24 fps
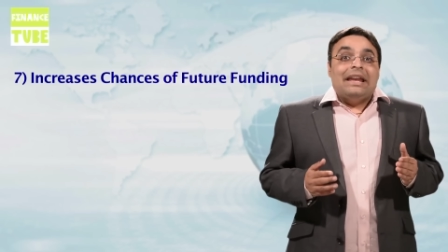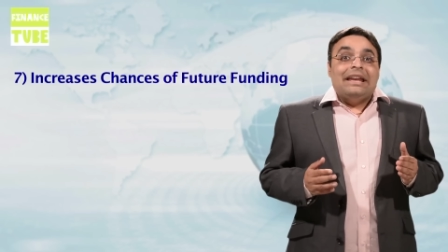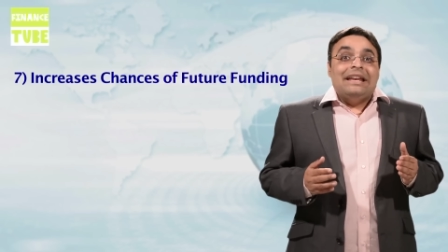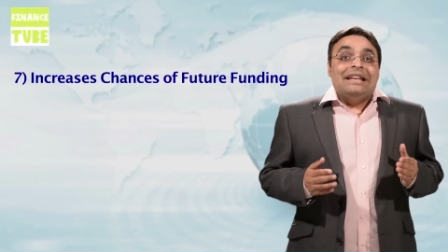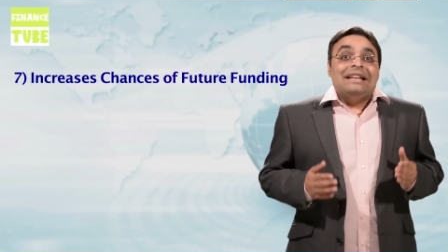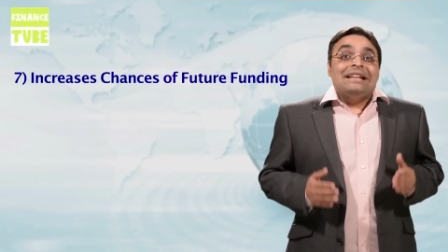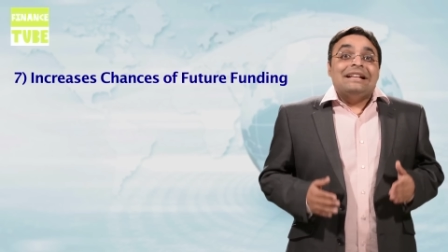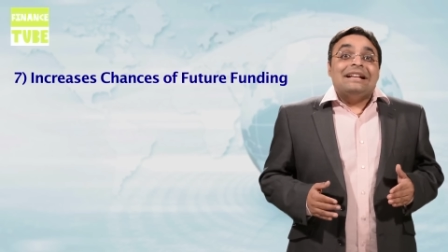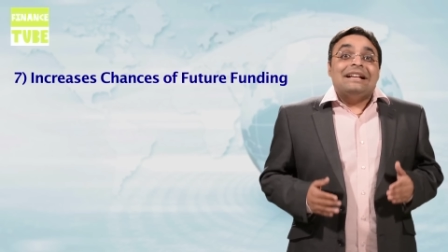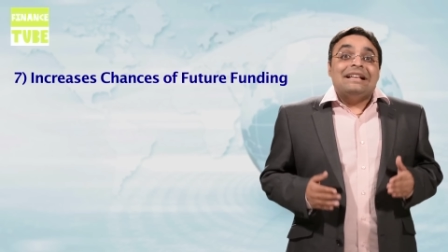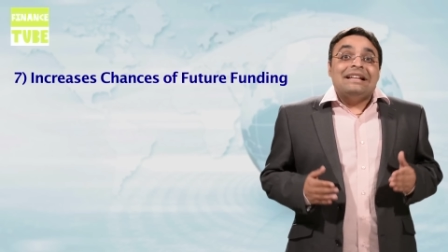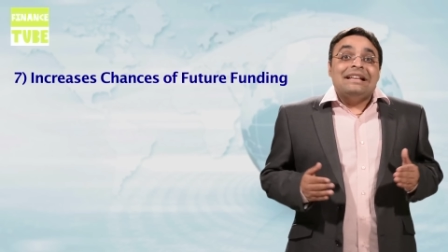
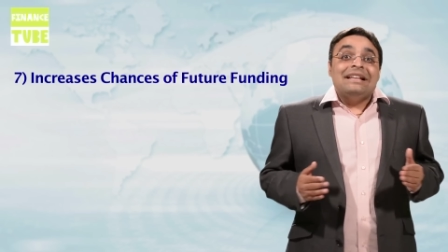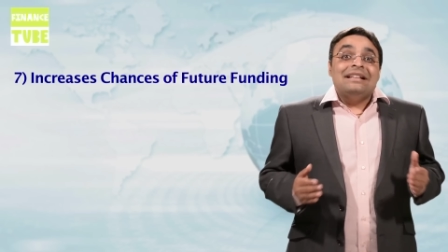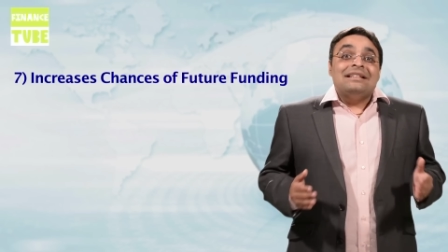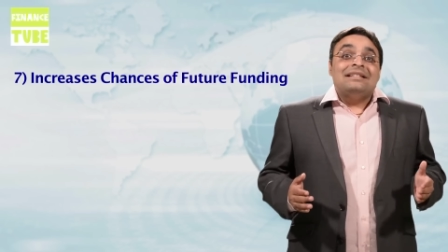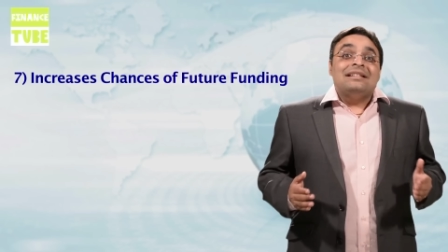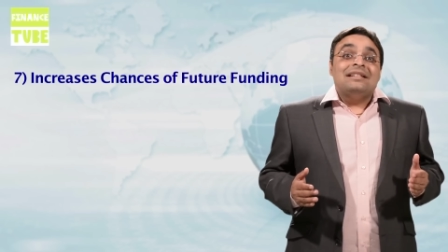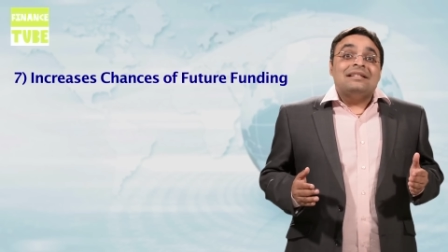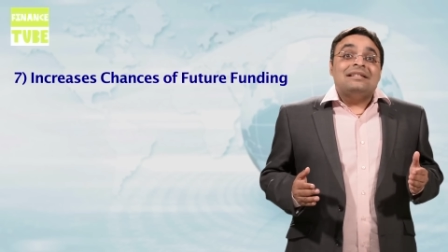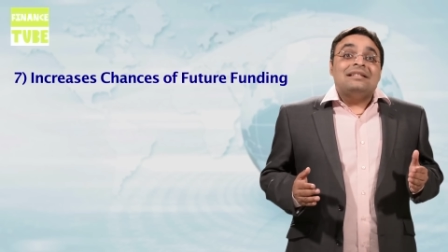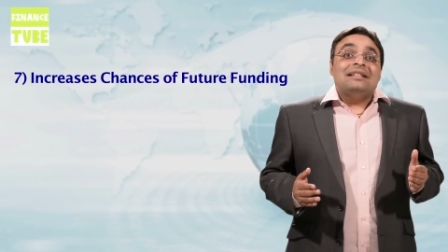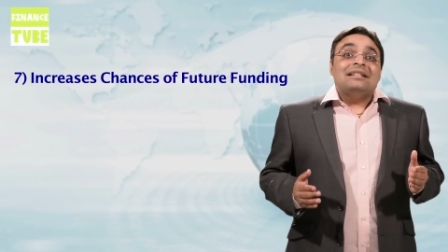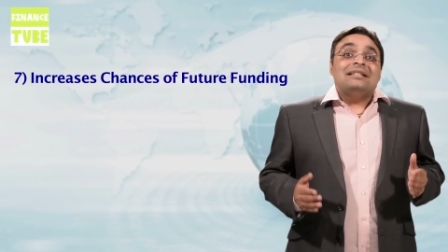
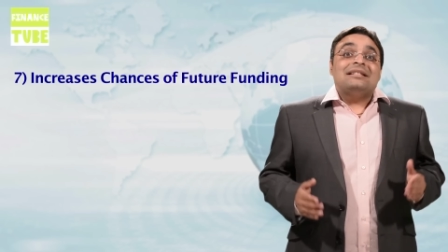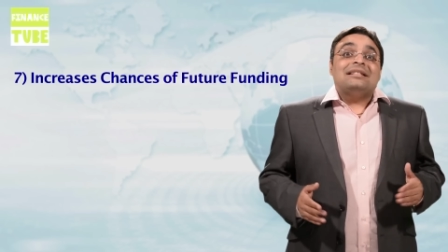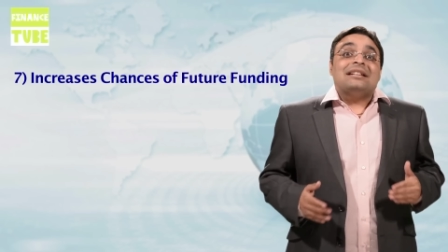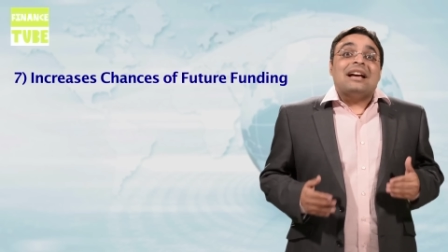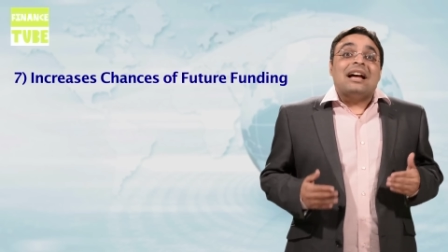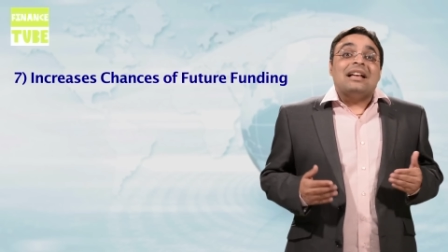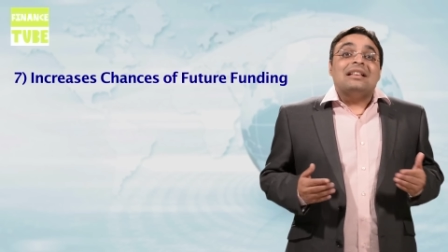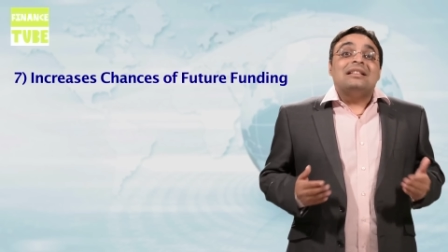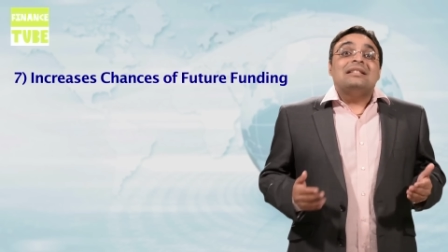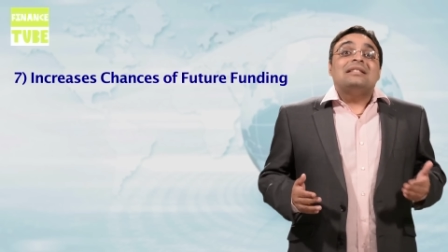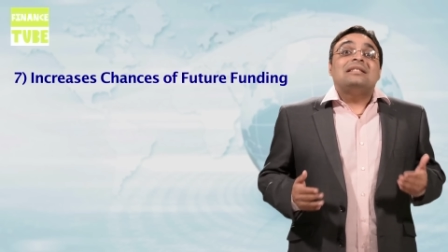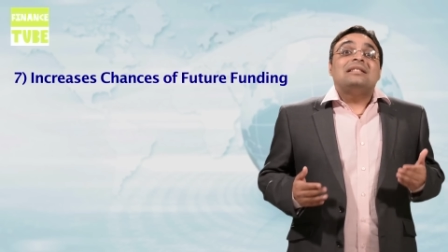increases the
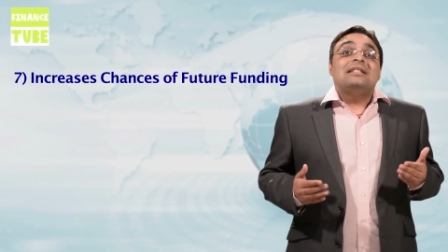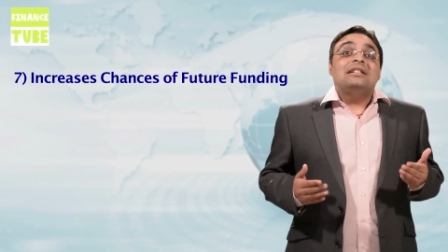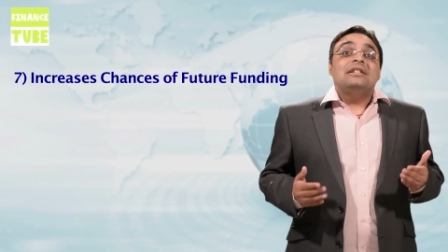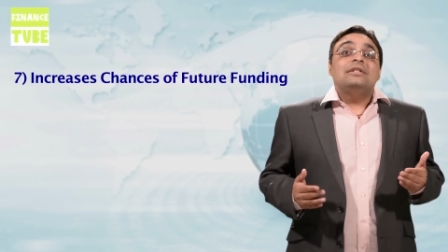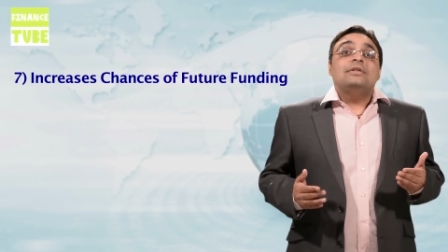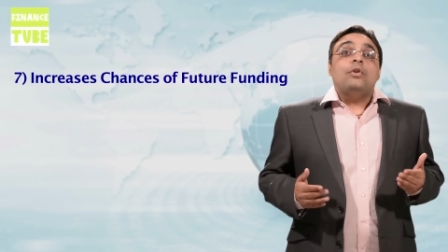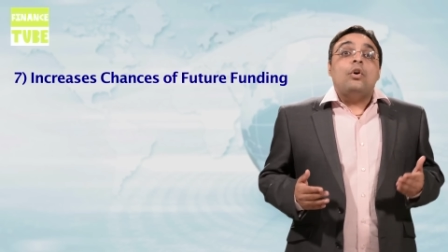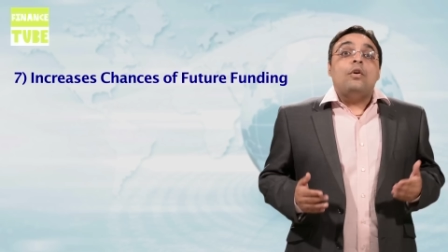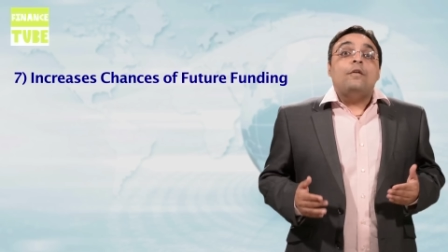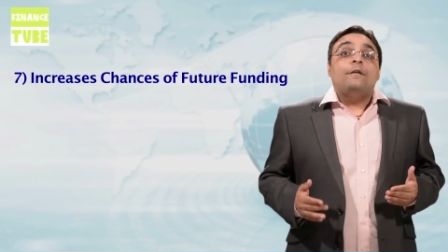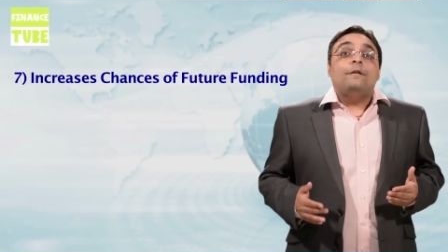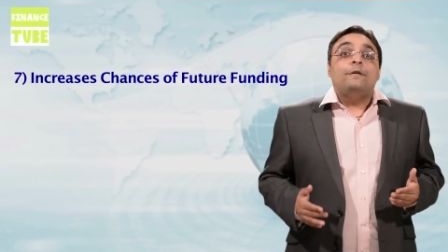
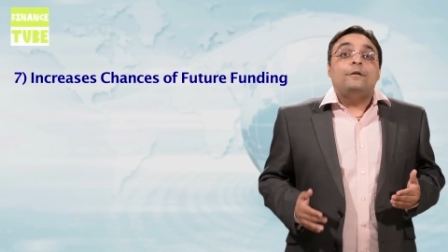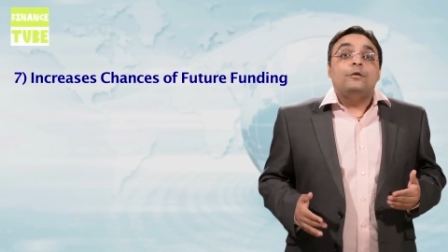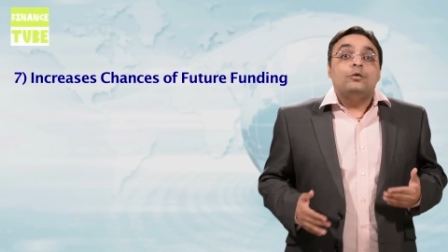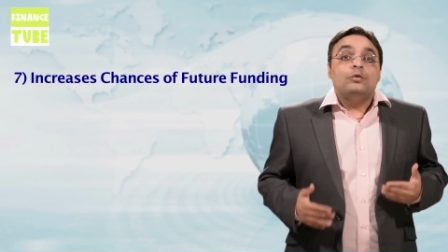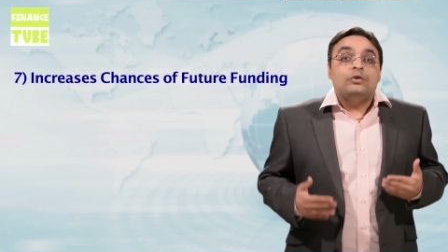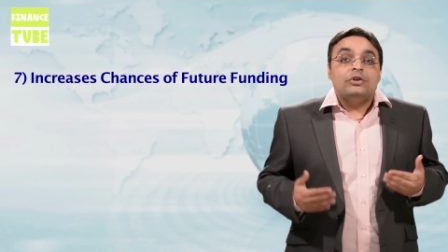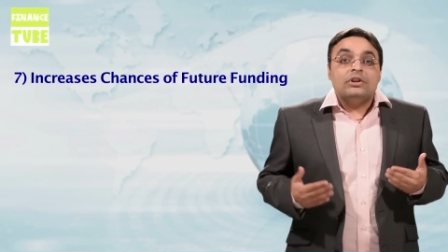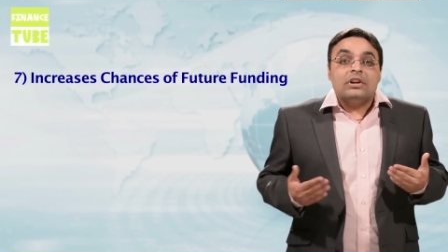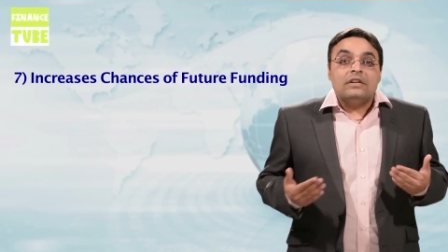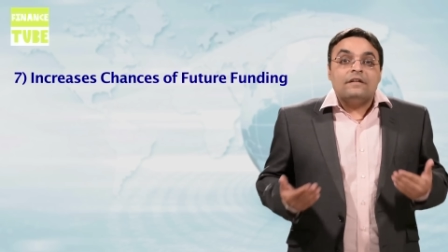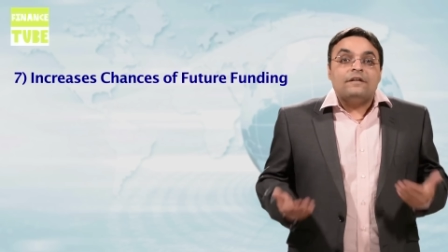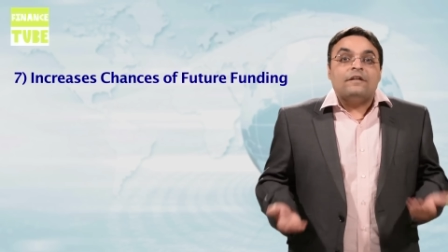chances of
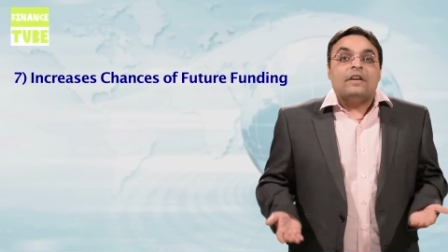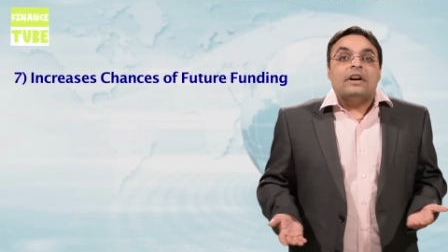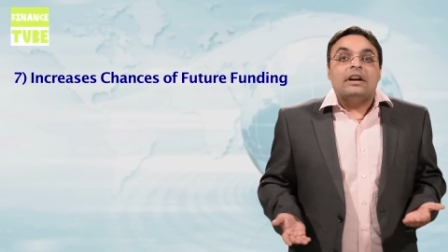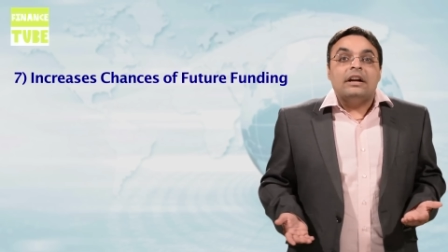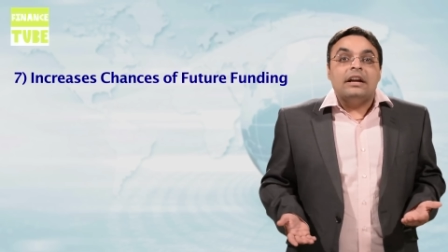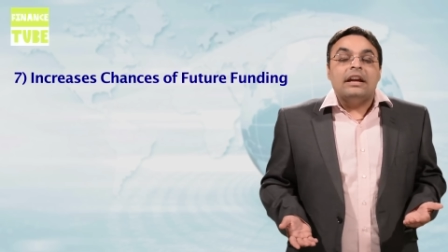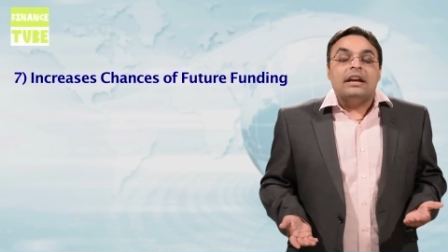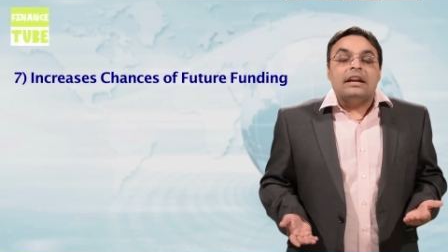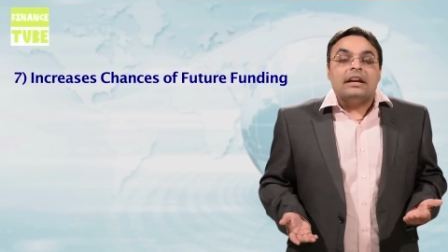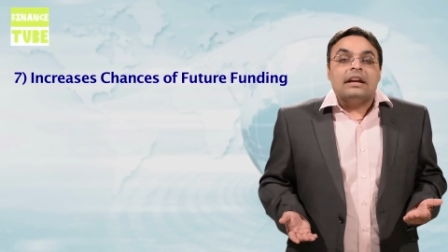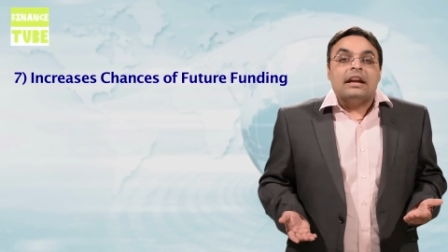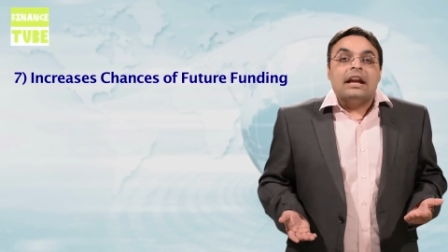future
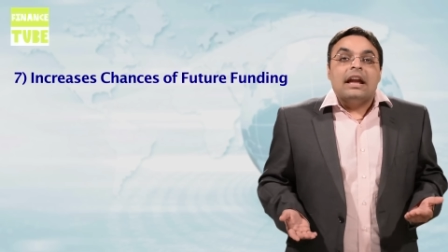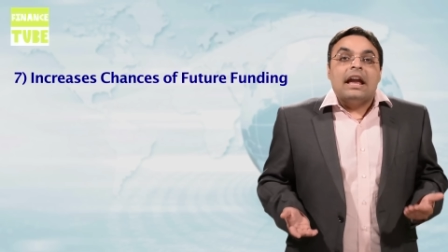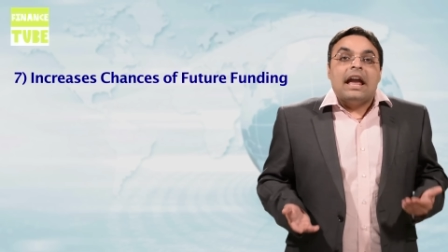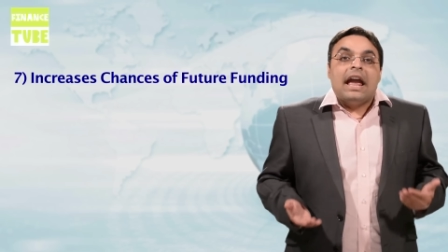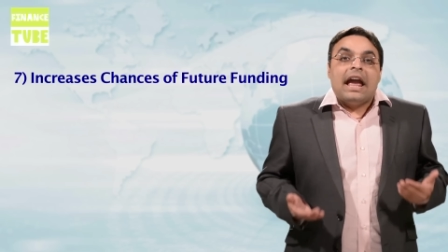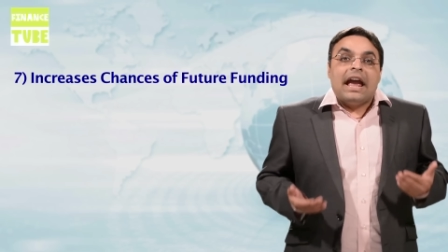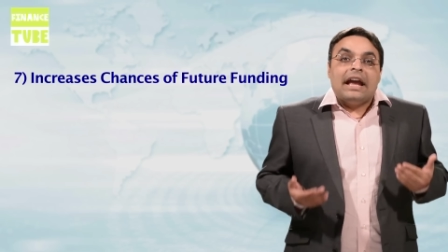funding